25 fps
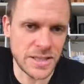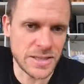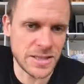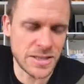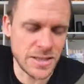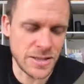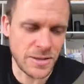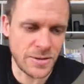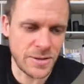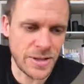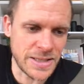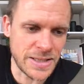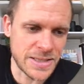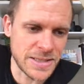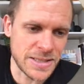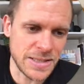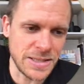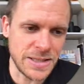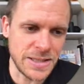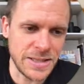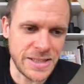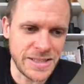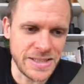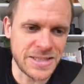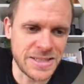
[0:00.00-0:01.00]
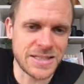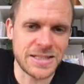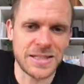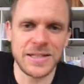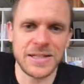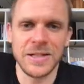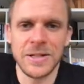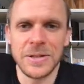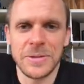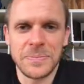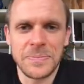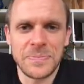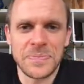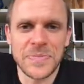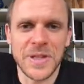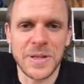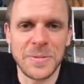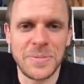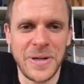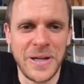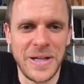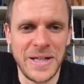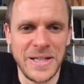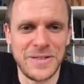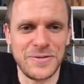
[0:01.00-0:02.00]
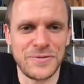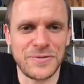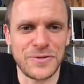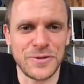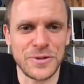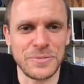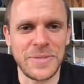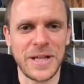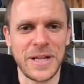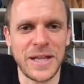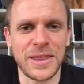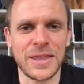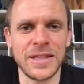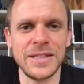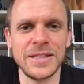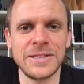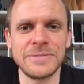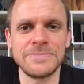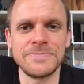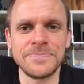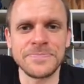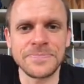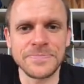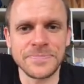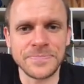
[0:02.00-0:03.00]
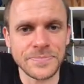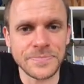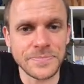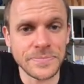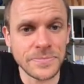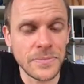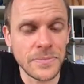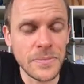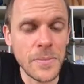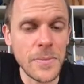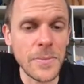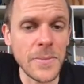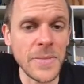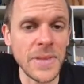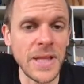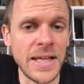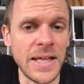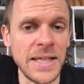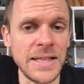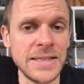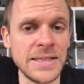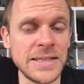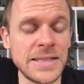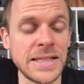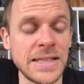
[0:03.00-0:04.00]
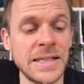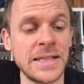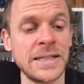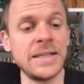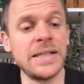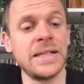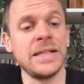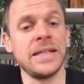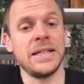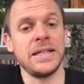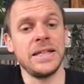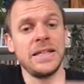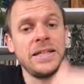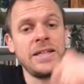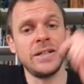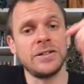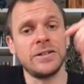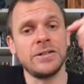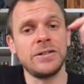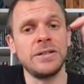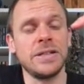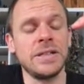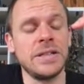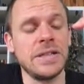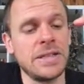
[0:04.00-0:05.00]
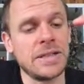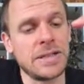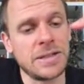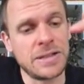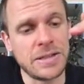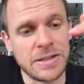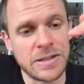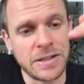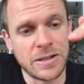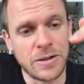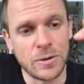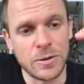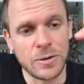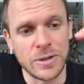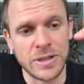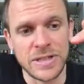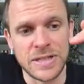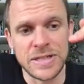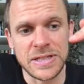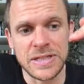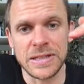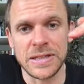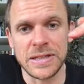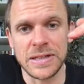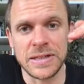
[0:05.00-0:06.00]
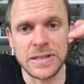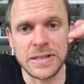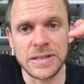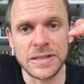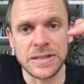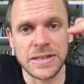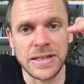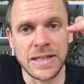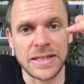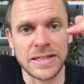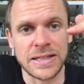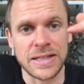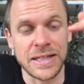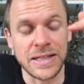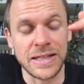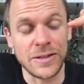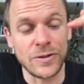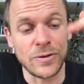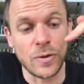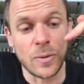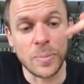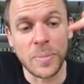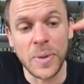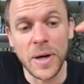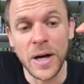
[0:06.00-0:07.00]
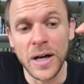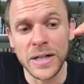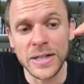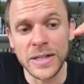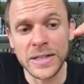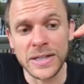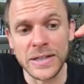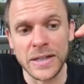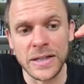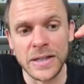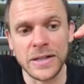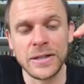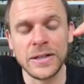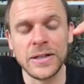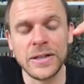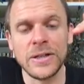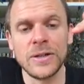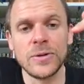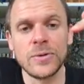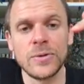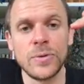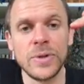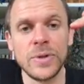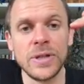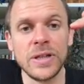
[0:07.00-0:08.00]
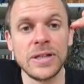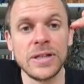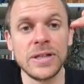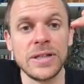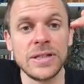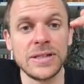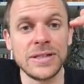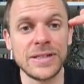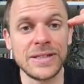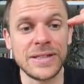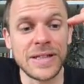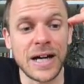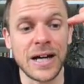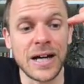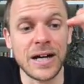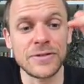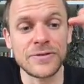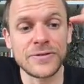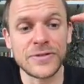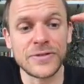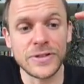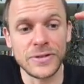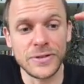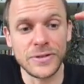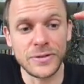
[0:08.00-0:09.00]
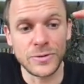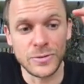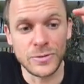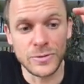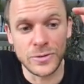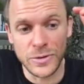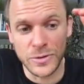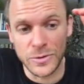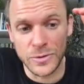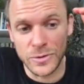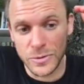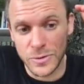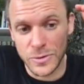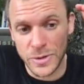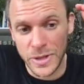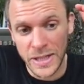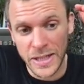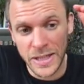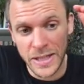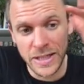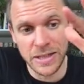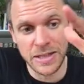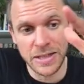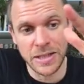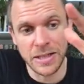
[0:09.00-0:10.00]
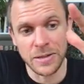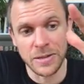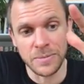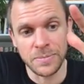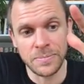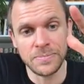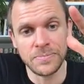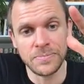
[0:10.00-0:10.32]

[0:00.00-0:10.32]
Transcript: So that's the least painful method. And here, the goal is that your partner will, after you hit him,